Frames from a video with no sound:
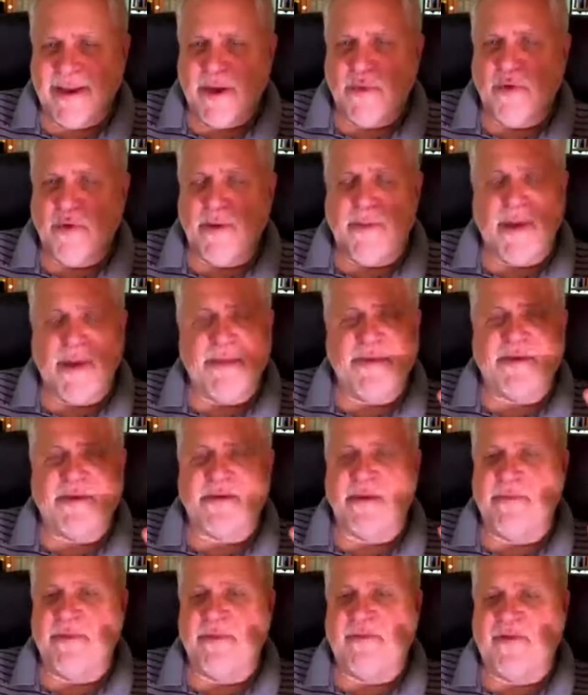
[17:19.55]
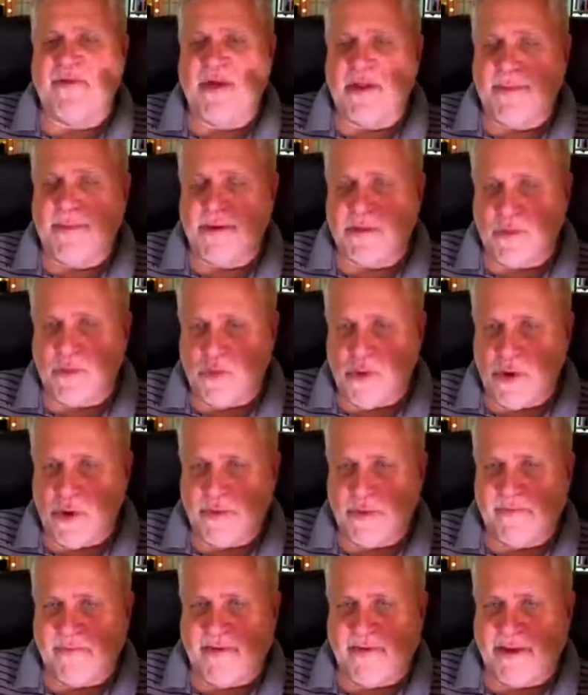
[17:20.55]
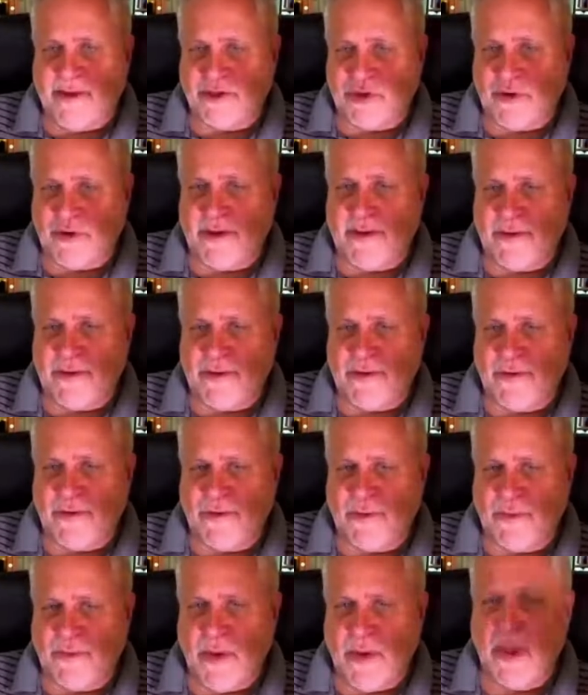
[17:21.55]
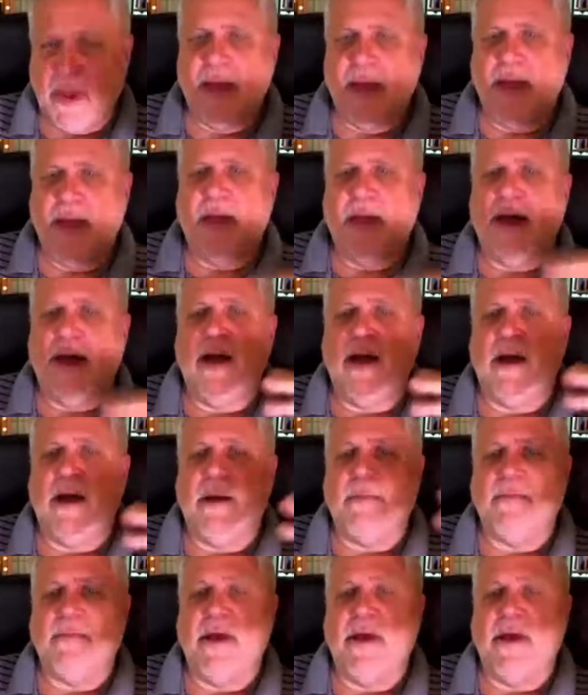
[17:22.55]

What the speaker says: where maybe some developers won't venture into. I